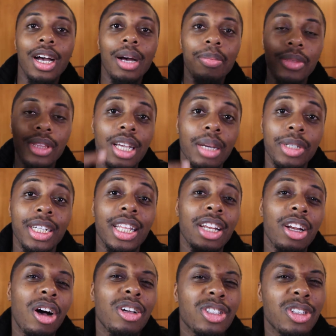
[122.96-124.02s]
up the subject,
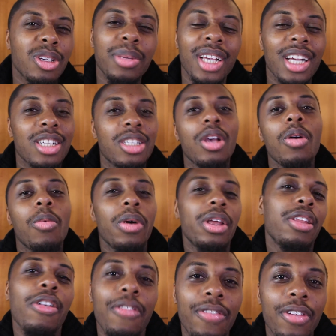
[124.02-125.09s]
and also because when
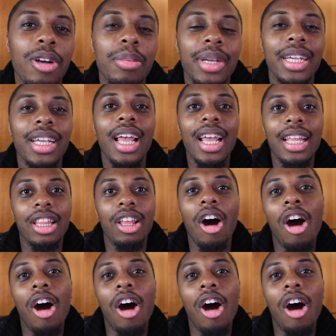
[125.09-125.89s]
they're filming, the